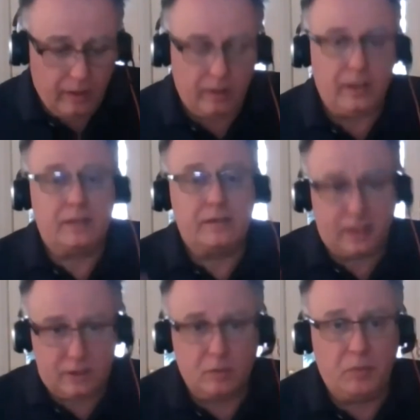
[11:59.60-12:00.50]
And
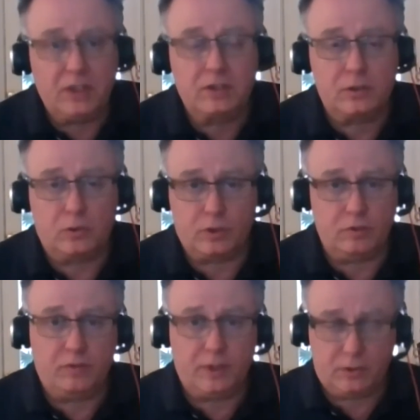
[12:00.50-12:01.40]
that's a big source
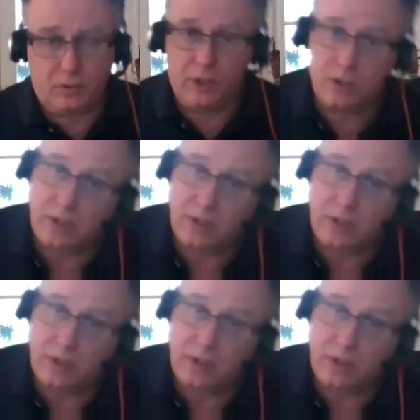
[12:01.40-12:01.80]
of frustration.